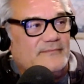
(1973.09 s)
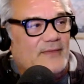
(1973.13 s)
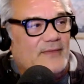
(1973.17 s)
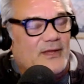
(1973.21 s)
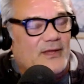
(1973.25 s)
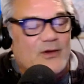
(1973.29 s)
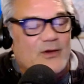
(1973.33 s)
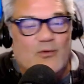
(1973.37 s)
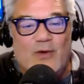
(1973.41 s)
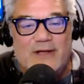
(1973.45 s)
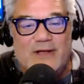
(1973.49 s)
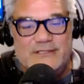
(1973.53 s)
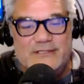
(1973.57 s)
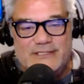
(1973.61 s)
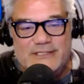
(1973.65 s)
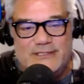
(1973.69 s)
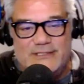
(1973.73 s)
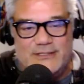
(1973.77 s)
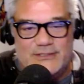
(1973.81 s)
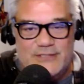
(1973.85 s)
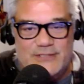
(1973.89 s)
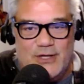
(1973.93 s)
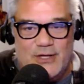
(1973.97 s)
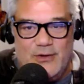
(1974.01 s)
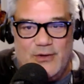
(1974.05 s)
You're watching
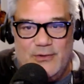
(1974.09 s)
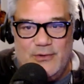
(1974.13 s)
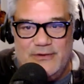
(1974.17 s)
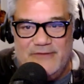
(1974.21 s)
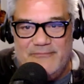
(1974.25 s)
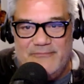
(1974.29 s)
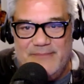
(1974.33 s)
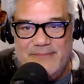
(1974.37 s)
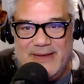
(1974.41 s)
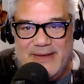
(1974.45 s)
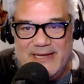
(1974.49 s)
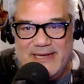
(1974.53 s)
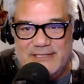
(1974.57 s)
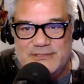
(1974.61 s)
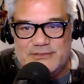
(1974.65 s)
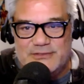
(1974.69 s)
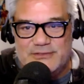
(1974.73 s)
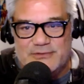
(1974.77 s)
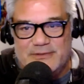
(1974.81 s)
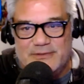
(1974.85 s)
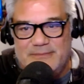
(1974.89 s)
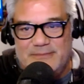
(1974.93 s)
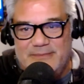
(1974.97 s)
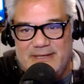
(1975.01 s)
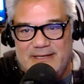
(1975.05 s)
the tone of
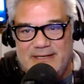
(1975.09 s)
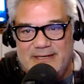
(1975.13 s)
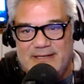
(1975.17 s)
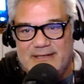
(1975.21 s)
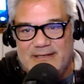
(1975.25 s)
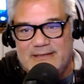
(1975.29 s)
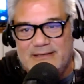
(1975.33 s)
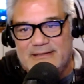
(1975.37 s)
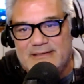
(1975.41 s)
mainstream media.